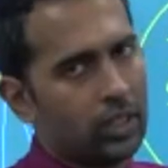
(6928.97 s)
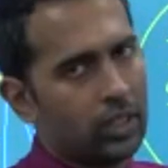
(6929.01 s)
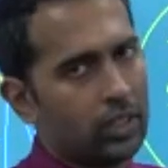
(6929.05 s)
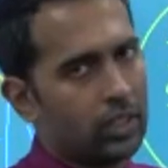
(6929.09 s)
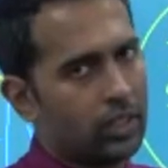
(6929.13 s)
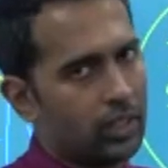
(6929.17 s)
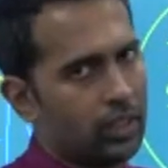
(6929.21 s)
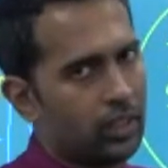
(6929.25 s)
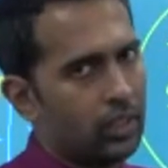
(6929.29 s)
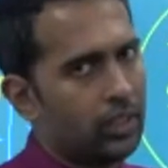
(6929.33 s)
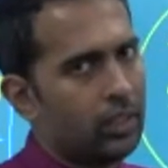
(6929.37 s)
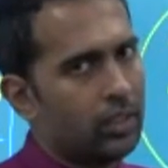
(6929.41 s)

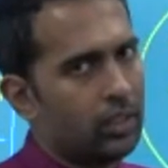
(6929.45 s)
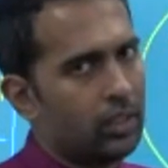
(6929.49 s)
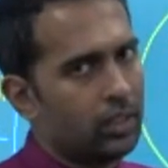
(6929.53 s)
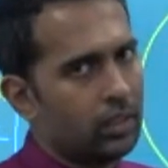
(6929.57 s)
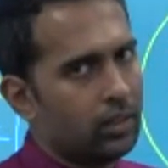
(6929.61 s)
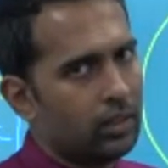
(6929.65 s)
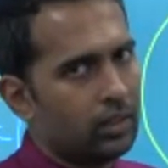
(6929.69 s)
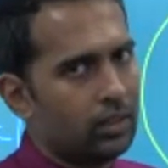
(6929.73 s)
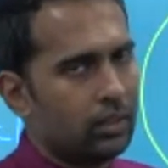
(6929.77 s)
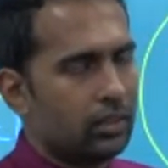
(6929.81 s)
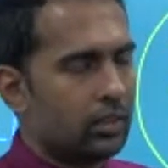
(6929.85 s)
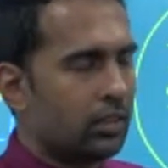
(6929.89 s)
incurred
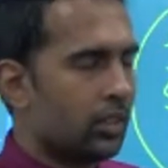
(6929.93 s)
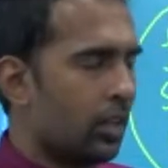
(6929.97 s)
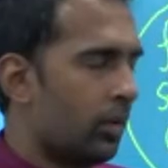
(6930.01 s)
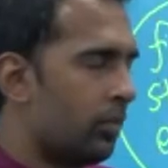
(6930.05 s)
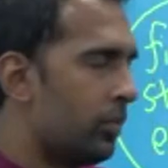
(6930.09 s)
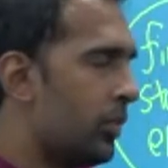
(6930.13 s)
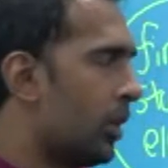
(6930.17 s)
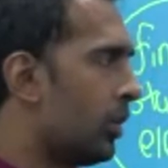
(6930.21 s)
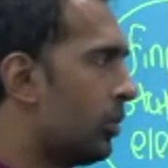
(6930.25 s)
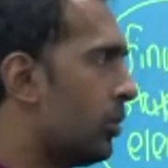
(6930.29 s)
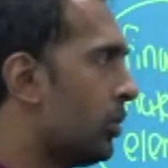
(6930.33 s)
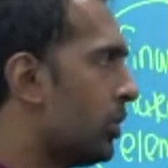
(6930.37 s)

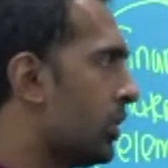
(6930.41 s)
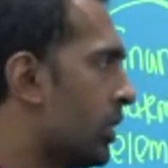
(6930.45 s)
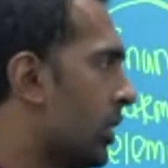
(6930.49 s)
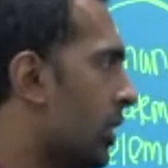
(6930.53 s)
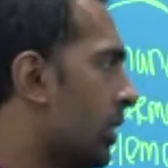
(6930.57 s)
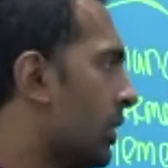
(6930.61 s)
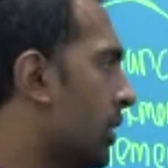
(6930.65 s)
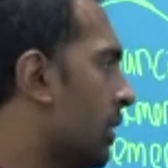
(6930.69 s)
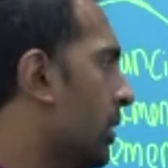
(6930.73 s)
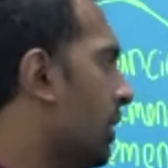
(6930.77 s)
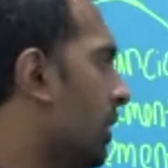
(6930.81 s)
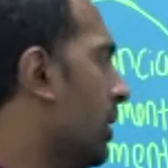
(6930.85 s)
subject to
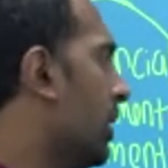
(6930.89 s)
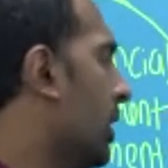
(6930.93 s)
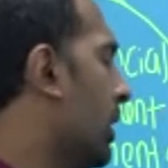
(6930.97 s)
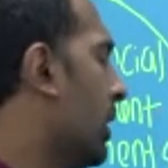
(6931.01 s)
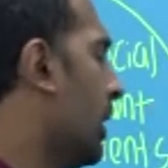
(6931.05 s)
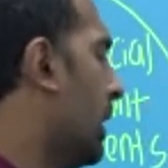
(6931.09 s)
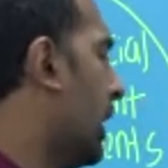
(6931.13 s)
certain